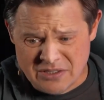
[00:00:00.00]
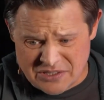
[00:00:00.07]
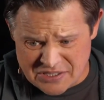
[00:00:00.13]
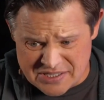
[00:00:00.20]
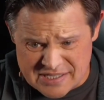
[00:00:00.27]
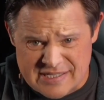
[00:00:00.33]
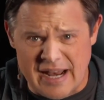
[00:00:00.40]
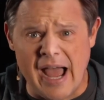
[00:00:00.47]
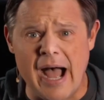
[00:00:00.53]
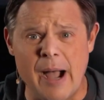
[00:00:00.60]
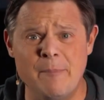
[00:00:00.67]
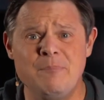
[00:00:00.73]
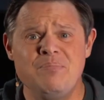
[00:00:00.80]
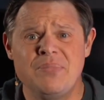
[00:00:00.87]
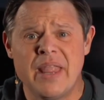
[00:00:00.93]
to
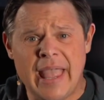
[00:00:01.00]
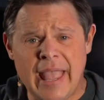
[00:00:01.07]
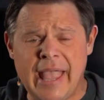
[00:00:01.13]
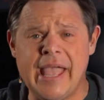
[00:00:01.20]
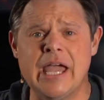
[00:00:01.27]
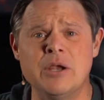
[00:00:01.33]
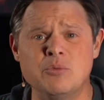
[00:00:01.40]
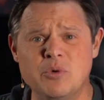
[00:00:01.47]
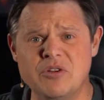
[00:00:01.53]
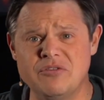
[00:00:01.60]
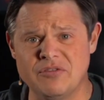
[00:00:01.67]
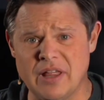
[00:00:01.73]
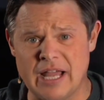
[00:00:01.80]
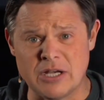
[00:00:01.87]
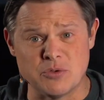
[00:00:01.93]
stop and
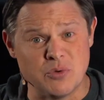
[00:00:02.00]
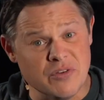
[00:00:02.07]
reflect.